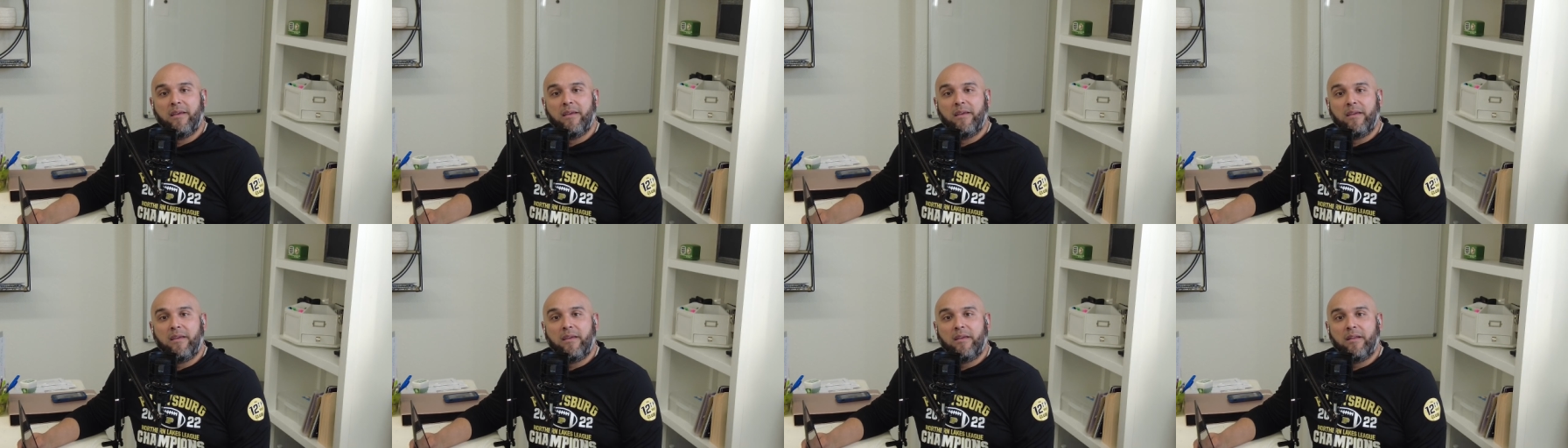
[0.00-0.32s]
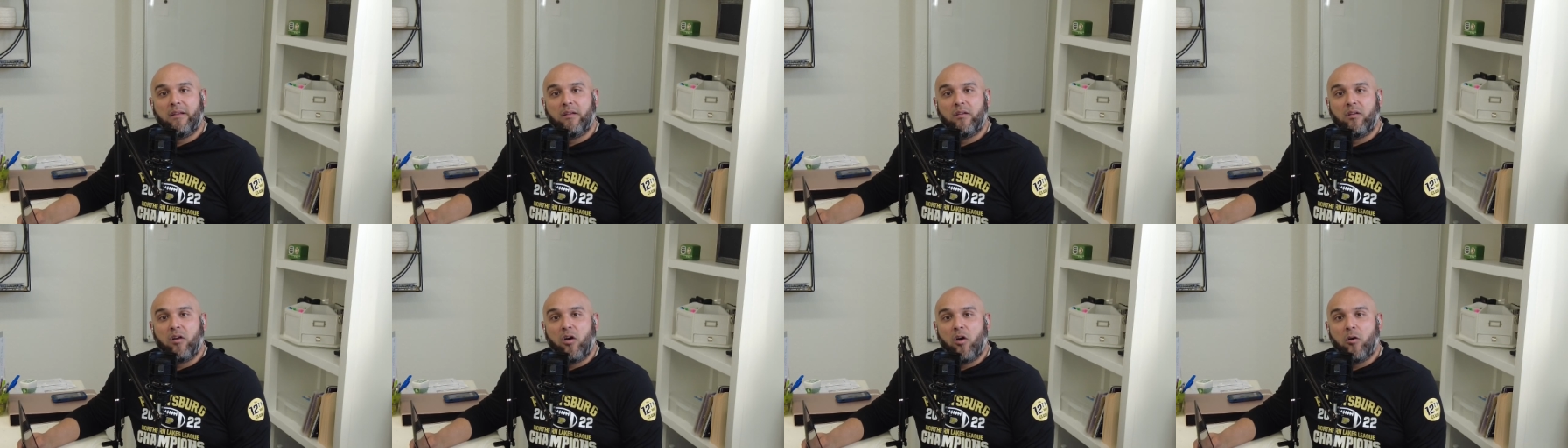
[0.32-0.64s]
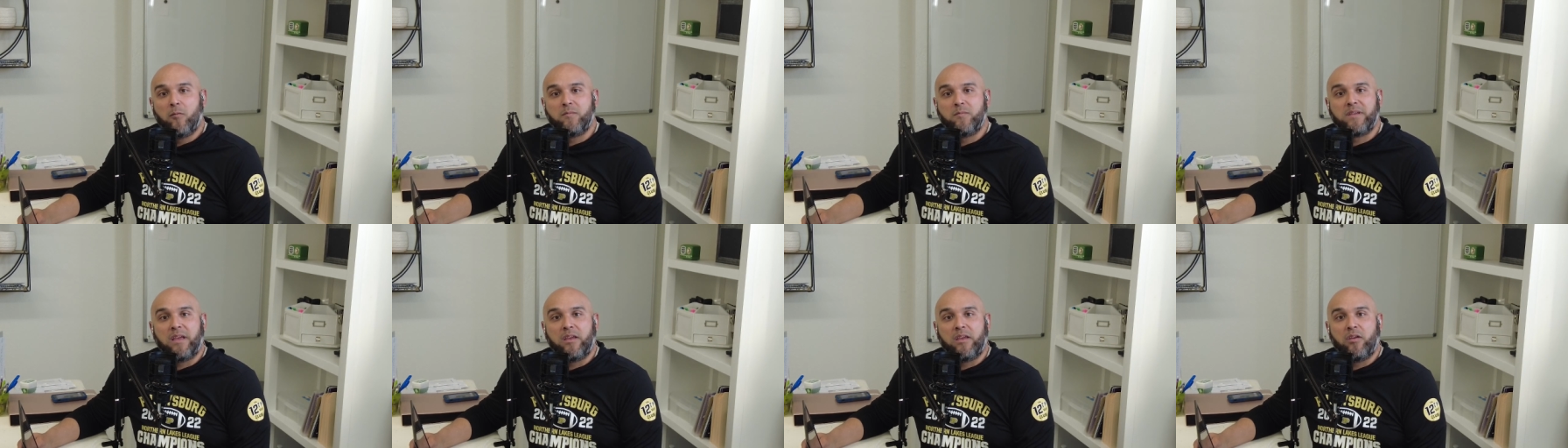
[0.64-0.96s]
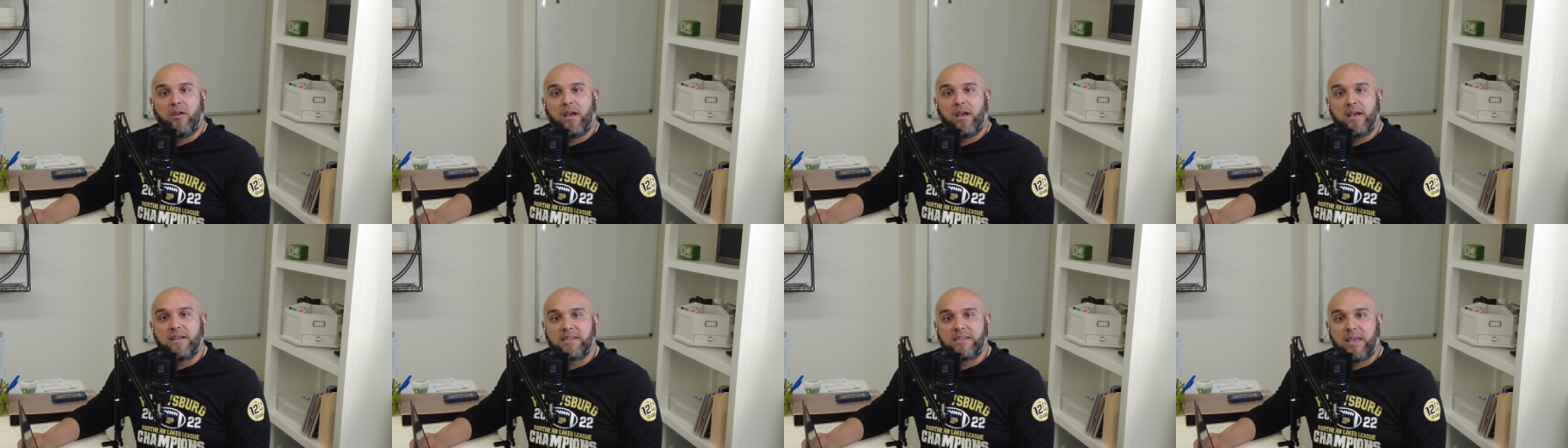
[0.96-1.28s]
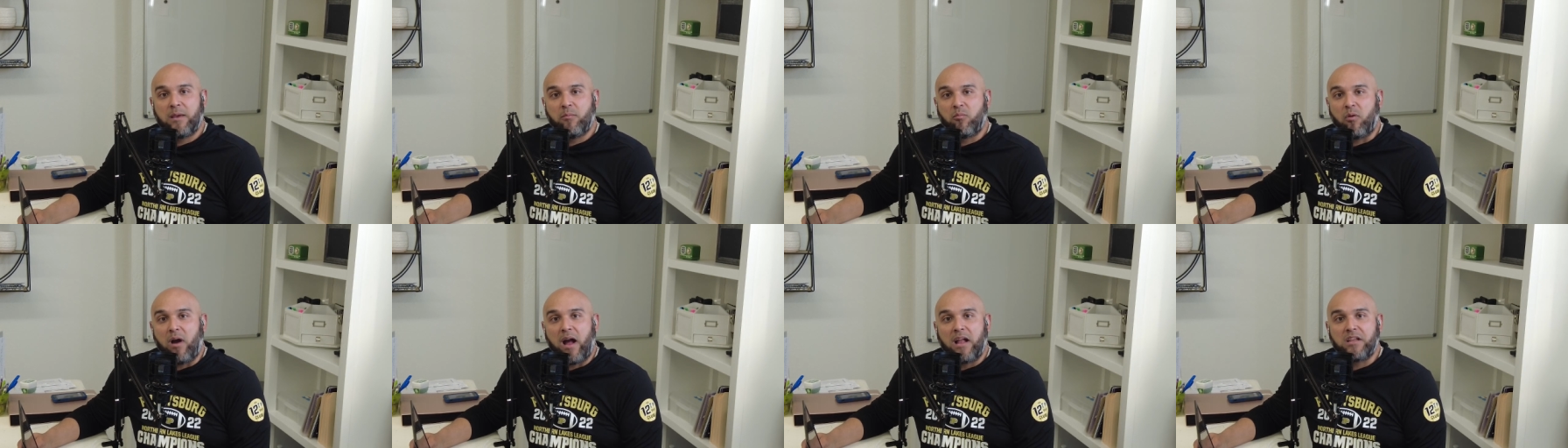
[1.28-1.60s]
you know, in the hopes that you guys keep
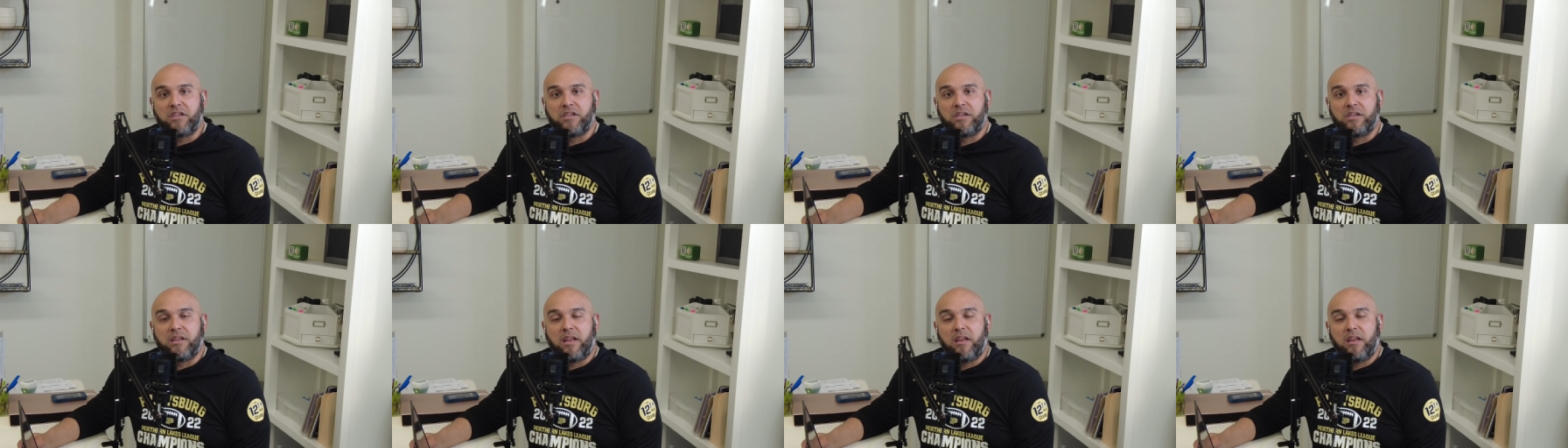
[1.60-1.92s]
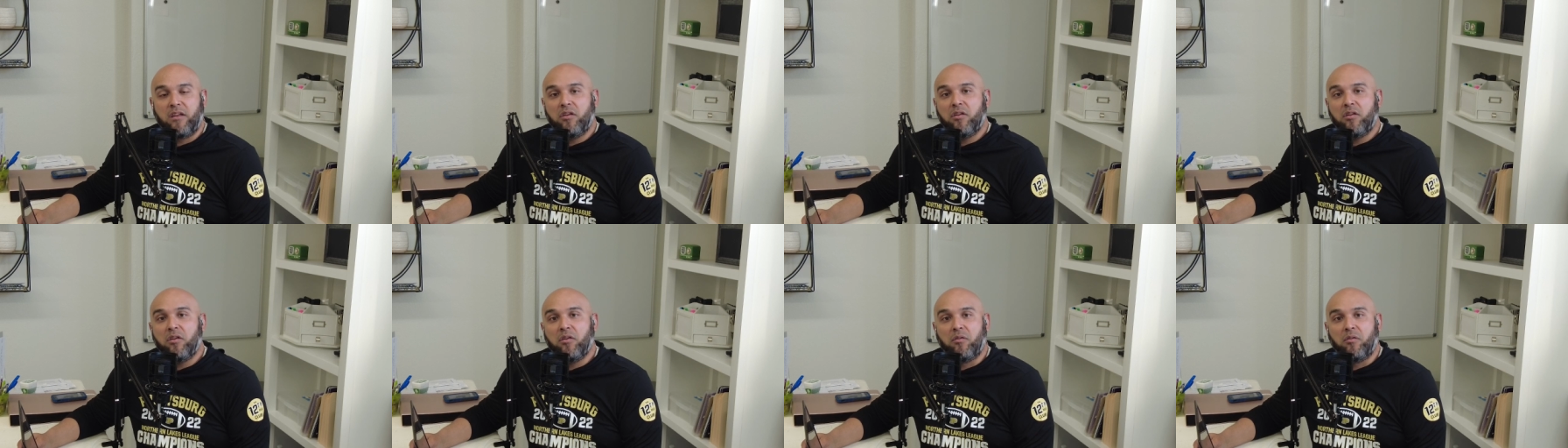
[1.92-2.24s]
watching, and you do,